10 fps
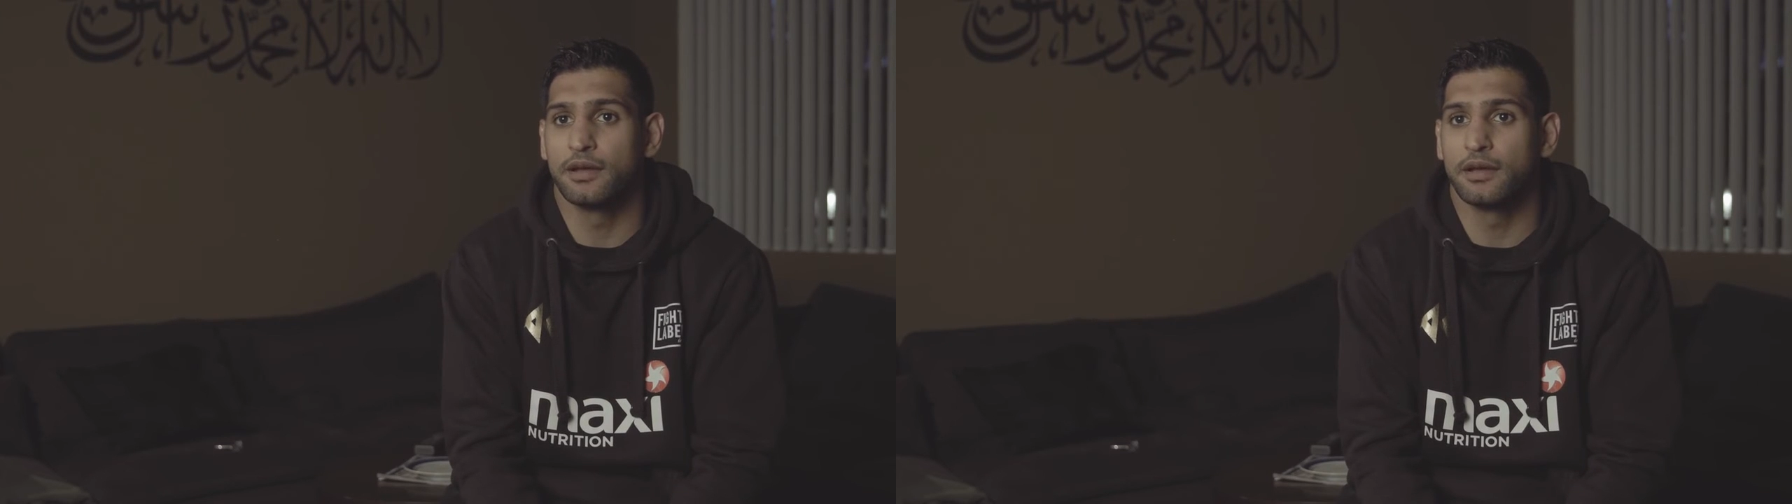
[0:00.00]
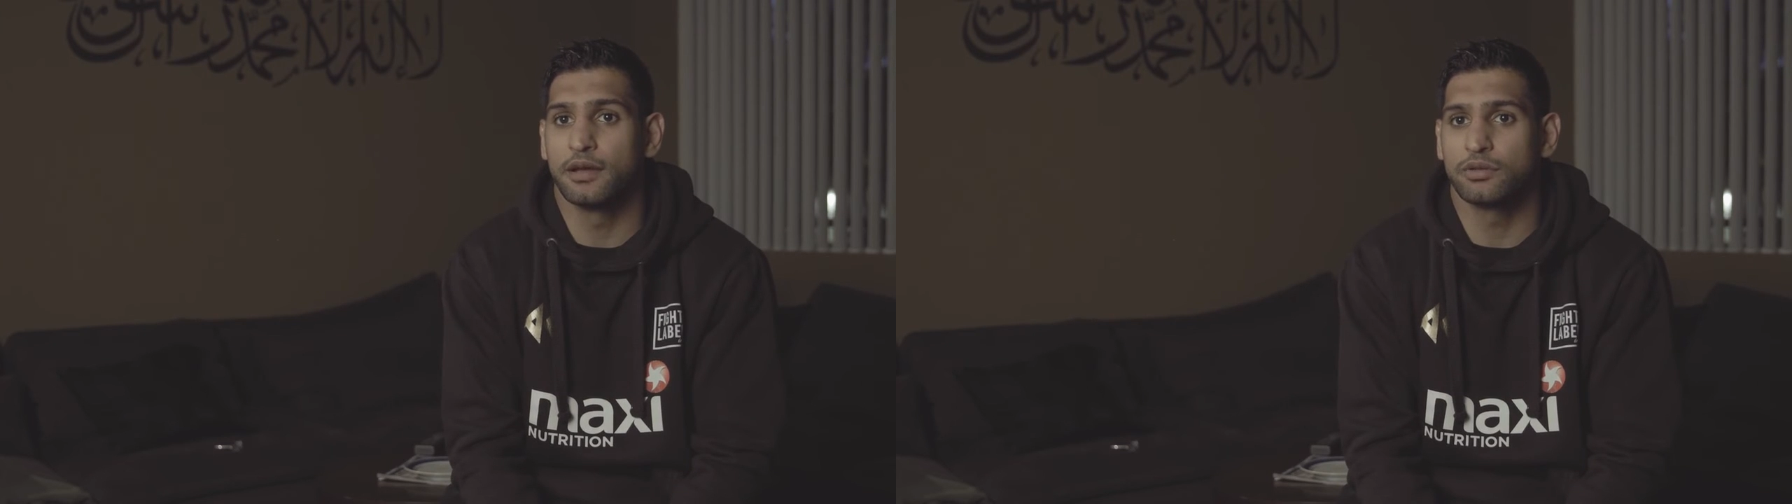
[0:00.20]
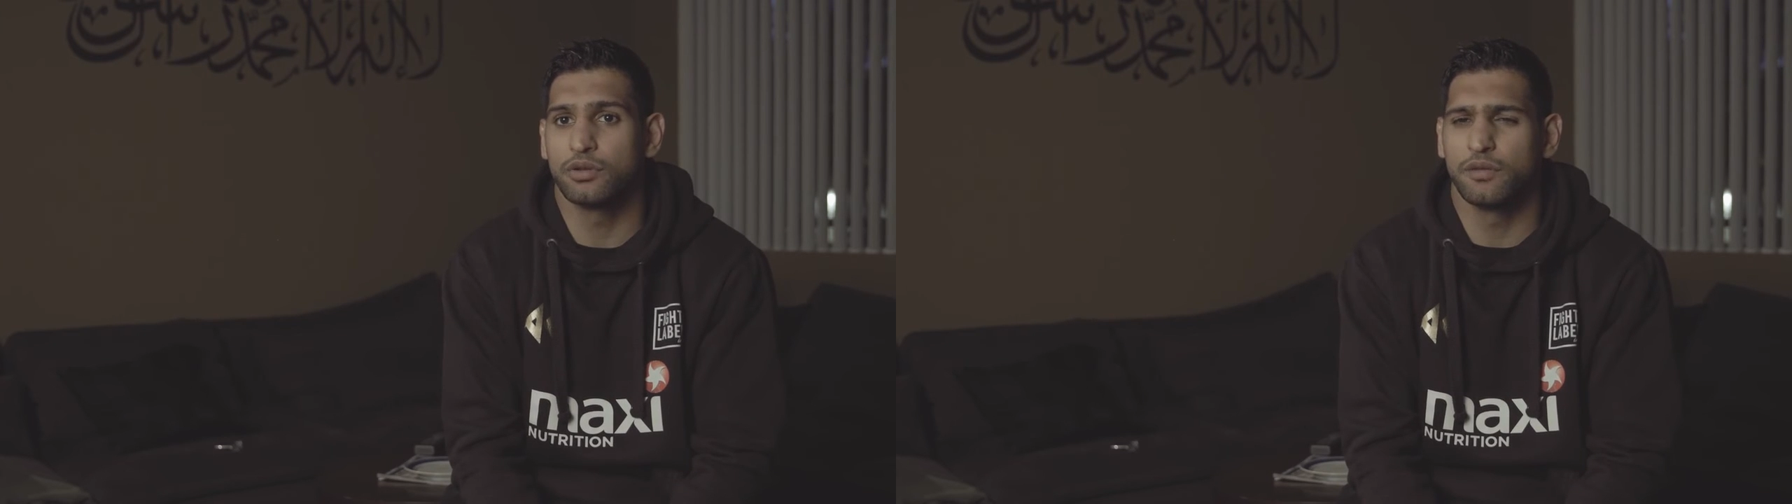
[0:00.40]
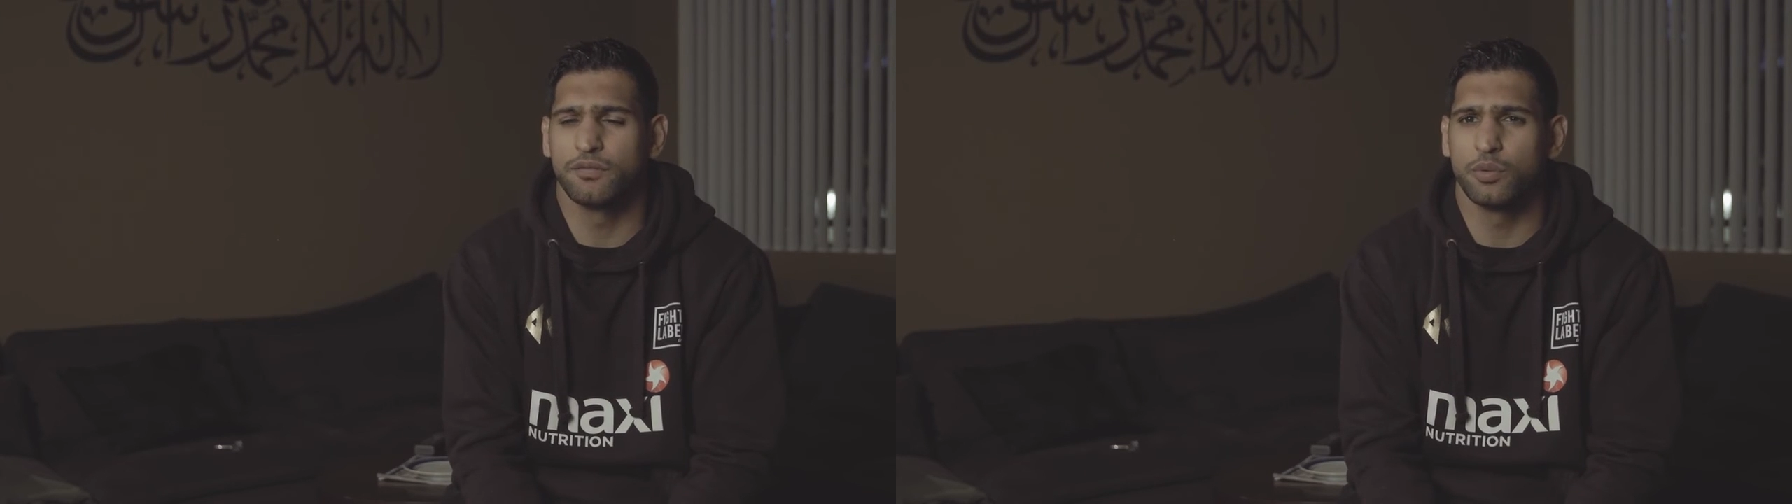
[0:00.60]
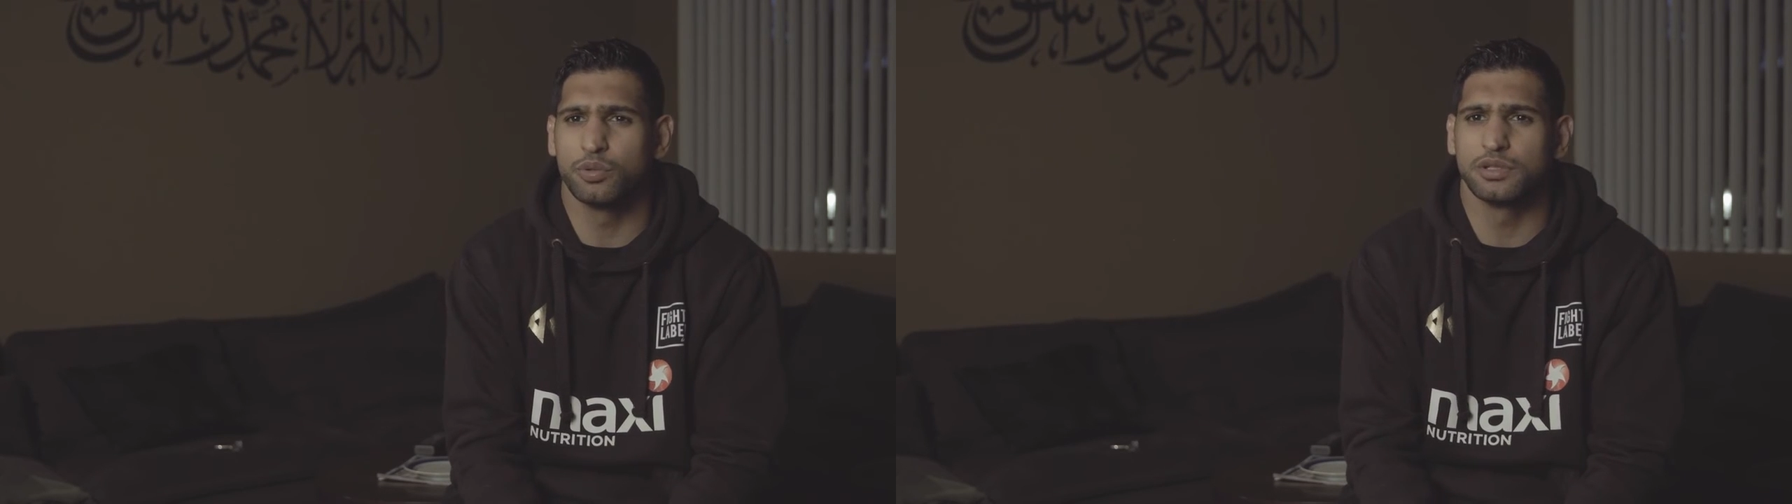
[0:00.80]
I don't know
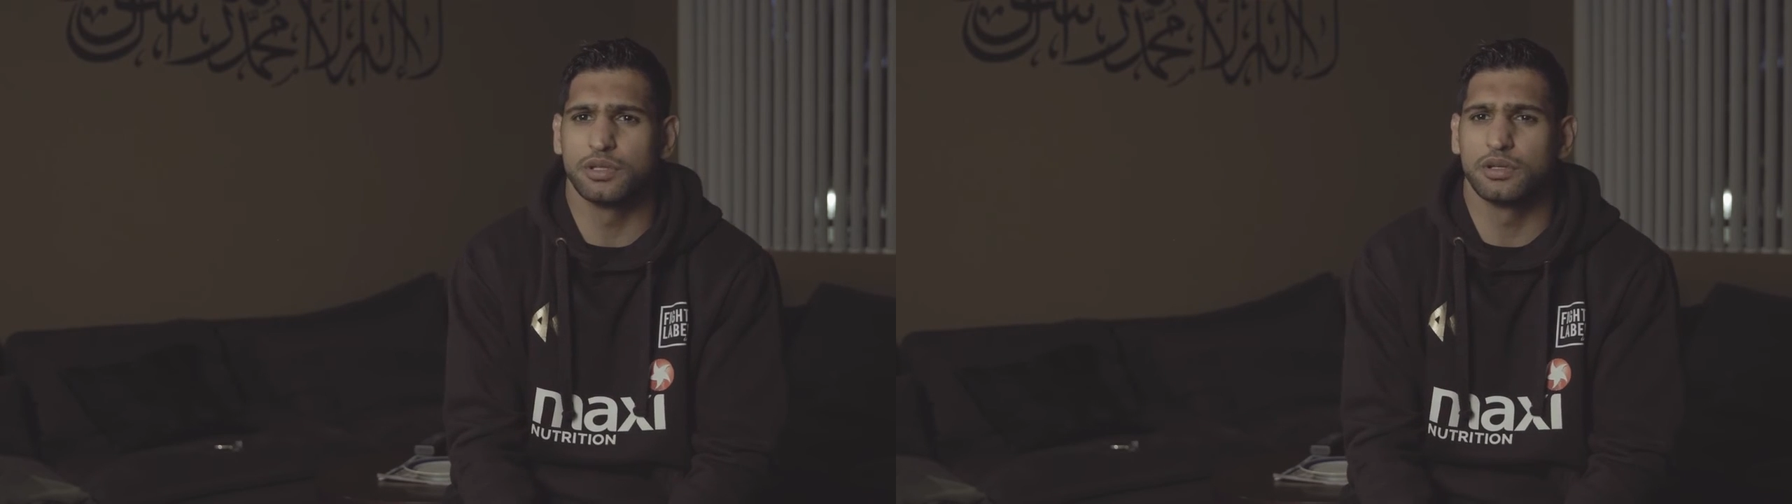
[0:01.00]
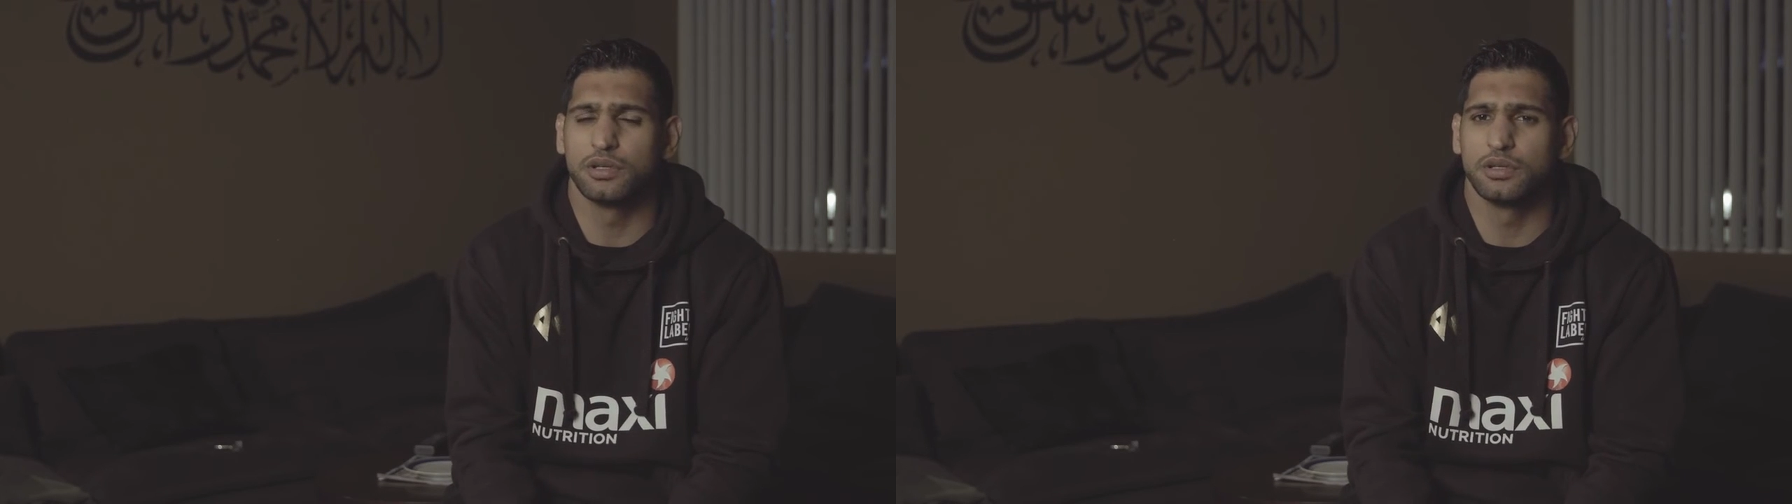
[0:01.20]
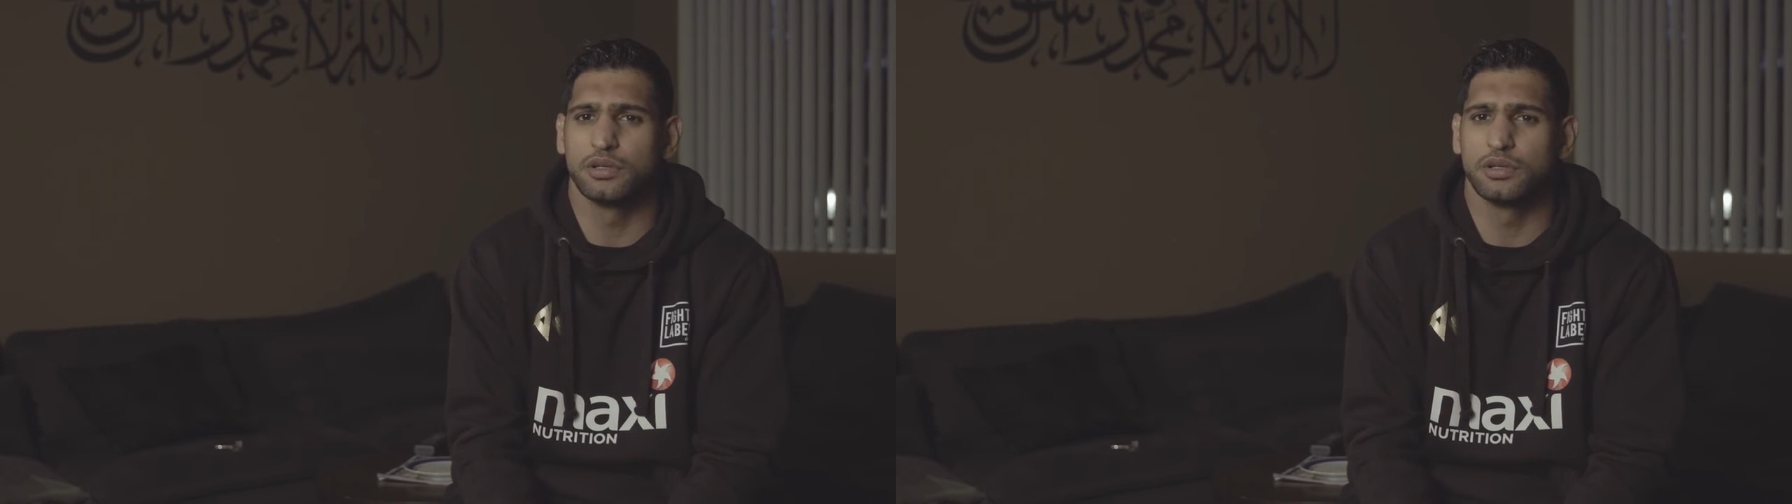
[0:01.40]
if there was a